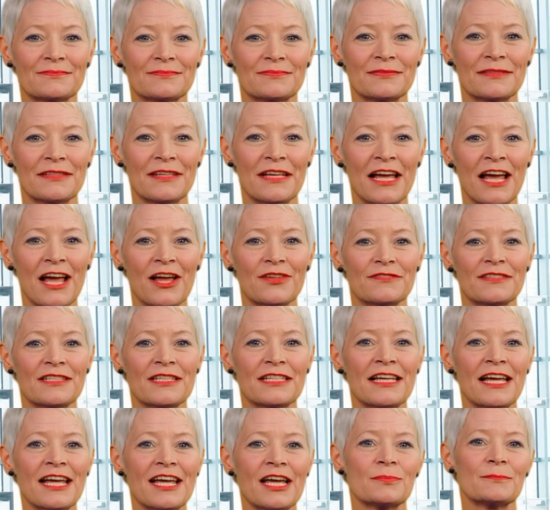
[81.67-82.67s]
The
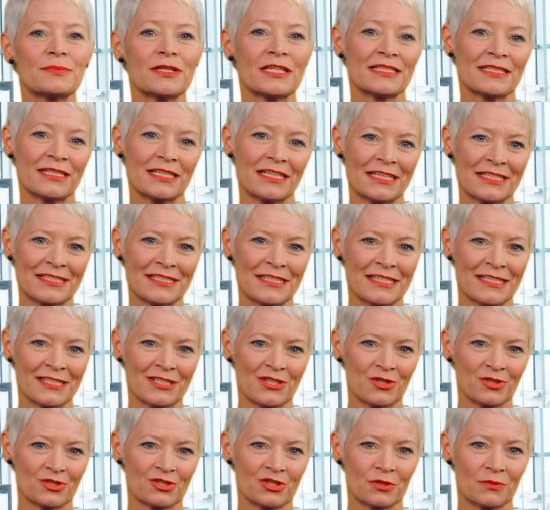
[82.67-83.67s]
FDA maintains a
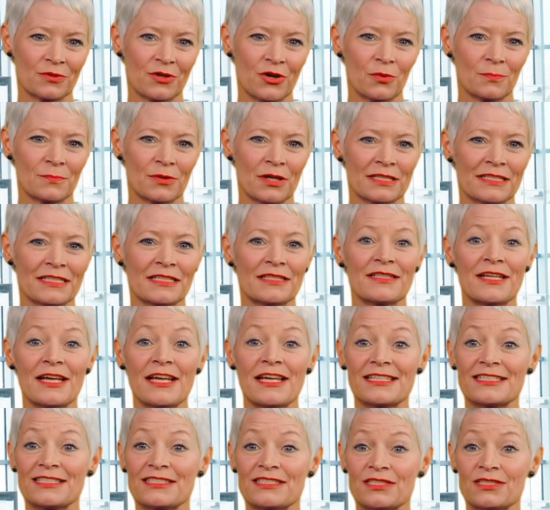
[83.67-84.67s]
searchable
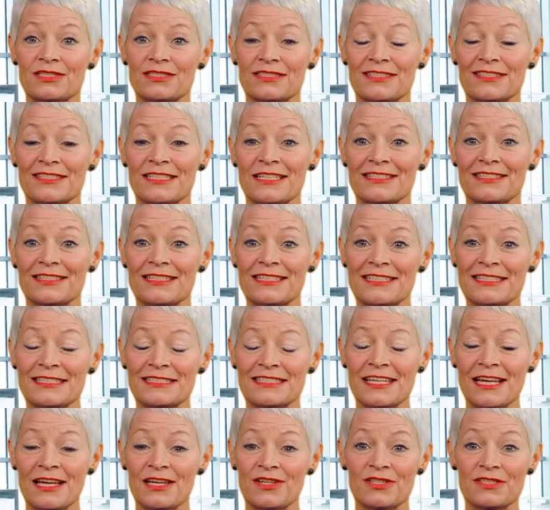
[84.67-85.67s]
recognized consensus
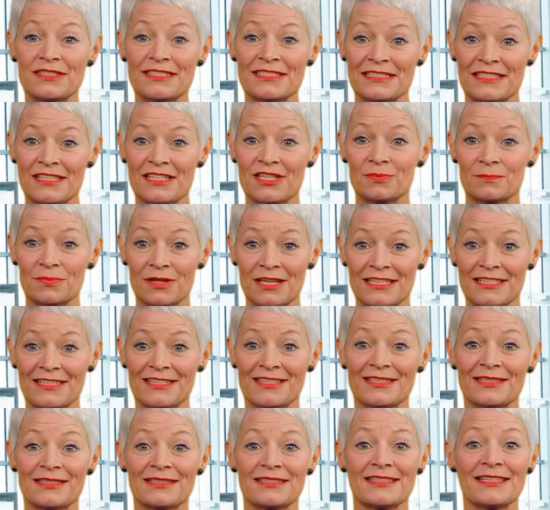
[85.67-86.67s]
standards
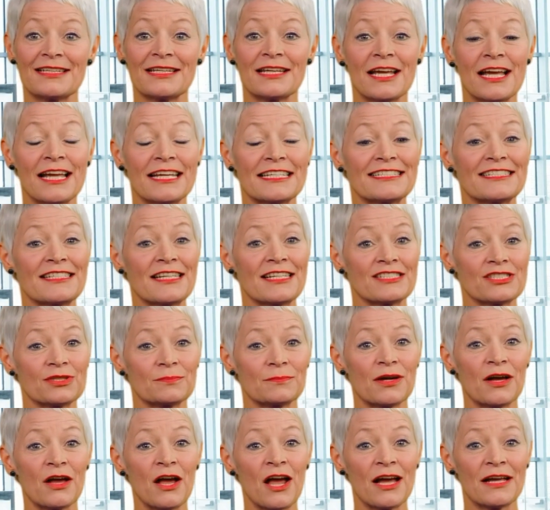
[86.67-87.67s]
database,
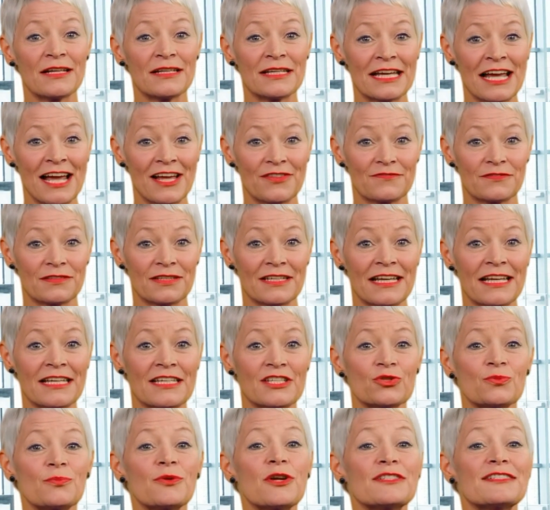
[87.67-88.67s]
accessible on the
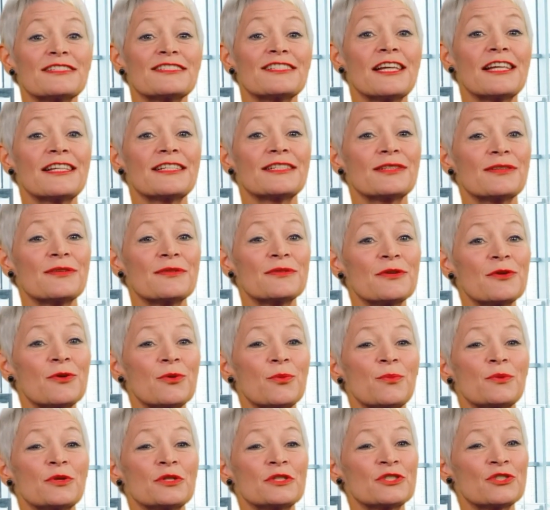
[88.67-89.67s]
FDA's website.
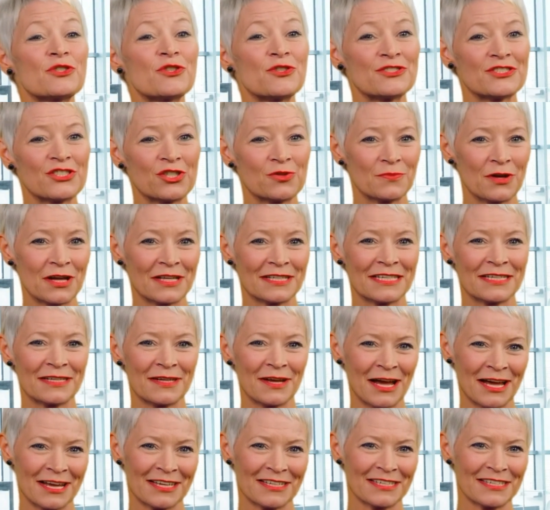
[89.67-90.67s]
When you use a
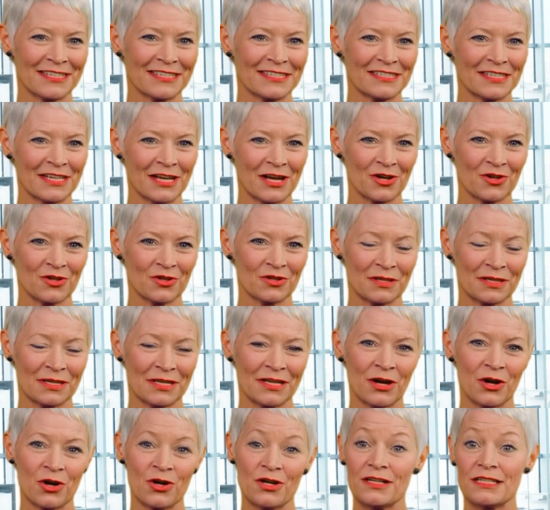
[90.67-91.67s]
recognized standard,
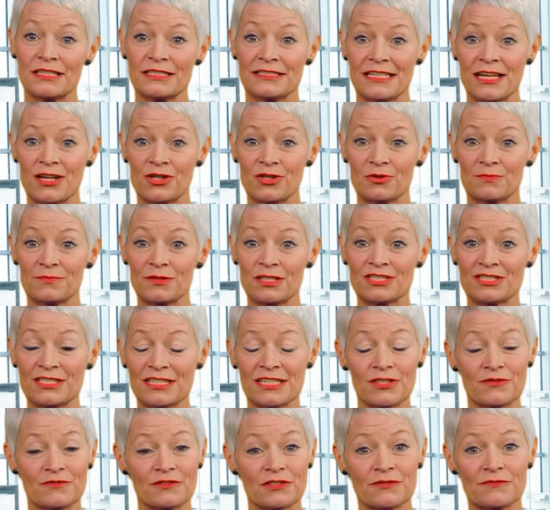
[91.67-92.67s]
include a declaration
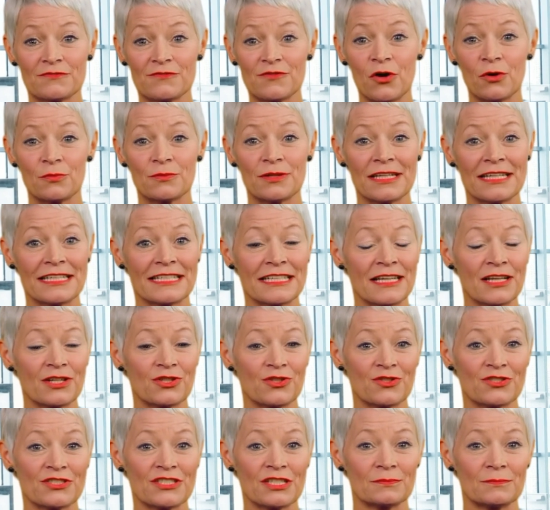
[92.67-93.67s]
of conformity in
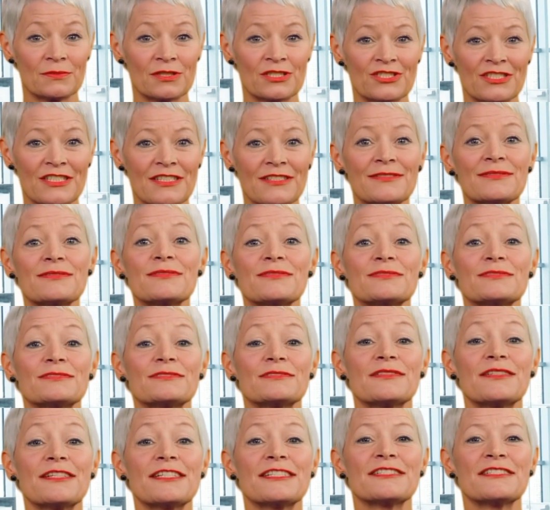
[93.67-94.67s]
your submission.
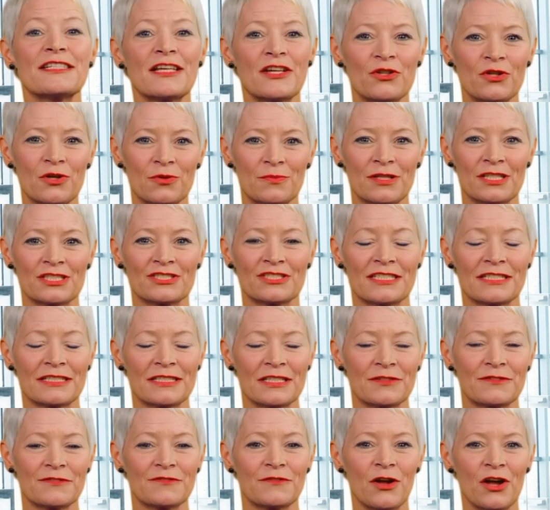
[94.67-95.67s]
This declaration
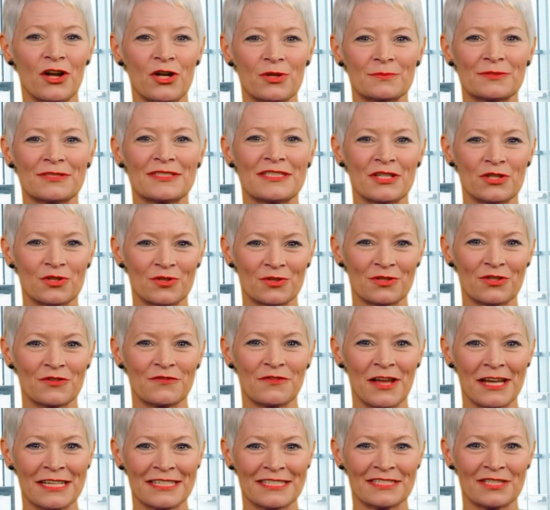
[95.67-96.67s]
confirms that your
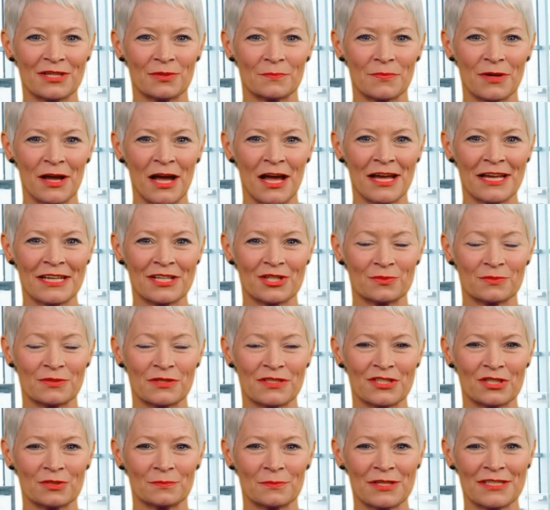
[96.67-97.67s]
device complies with
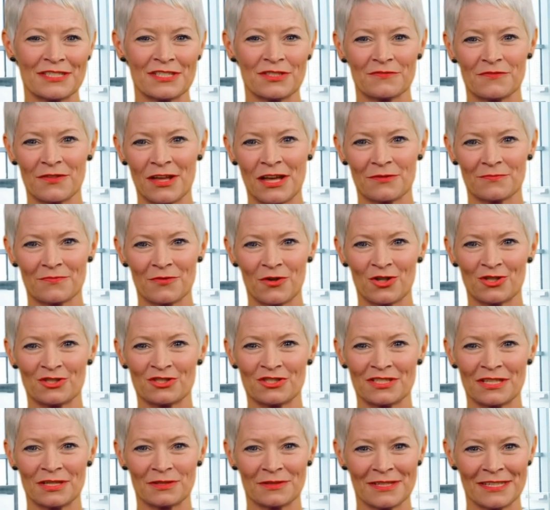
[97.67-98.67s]
the specified
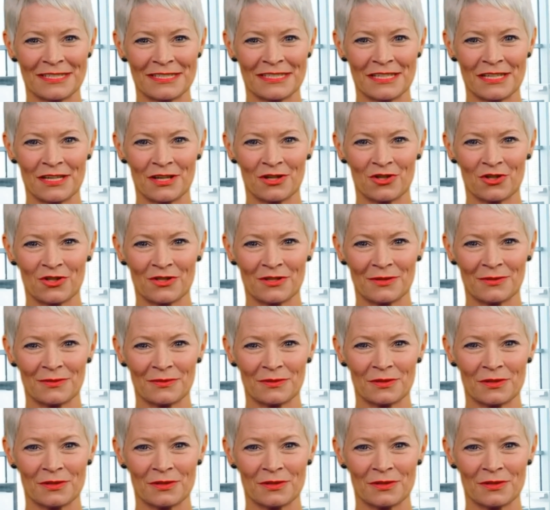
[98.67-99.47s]
version of the standard.